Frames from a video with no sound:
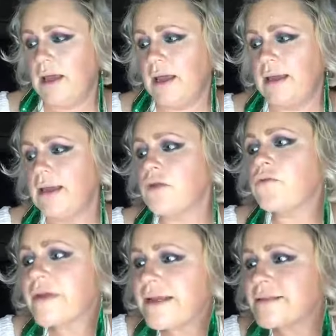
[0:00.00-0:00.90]
I need a
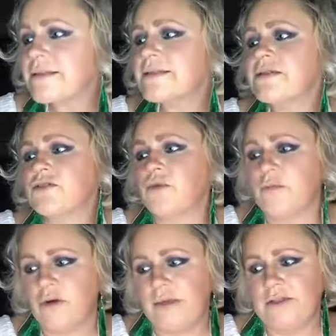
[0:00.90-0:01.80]
reason to do a
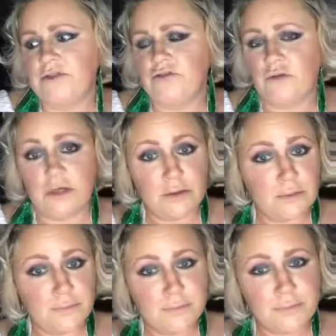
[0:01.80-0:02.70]
mermaid tutorial.
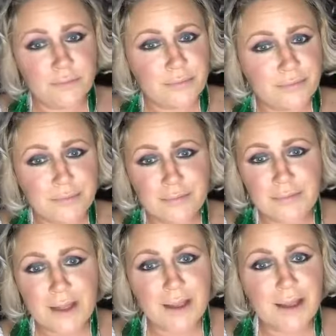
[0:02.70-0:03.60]

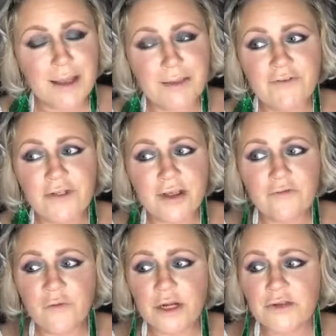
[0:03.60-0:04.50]
I feel like a
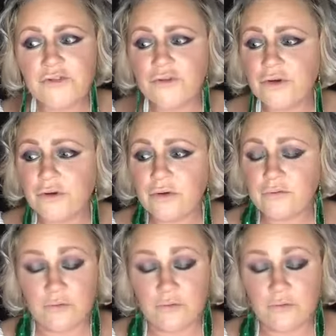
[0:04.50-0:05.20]
43-year-old